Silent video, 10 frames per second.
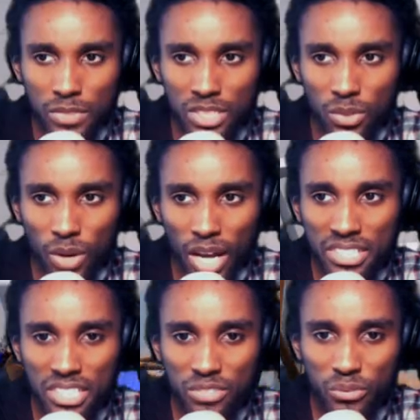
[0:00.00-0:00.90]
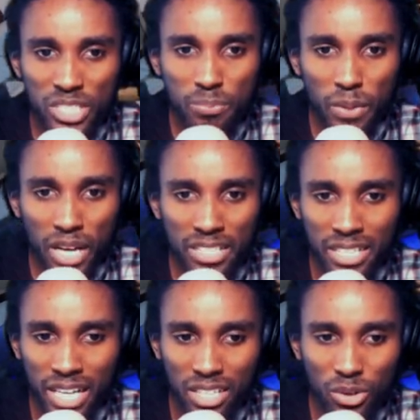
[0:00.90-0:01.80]
So I just free spotted.
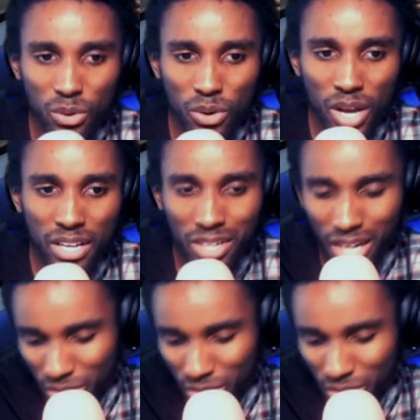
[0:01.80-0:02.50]
Hello, how, how you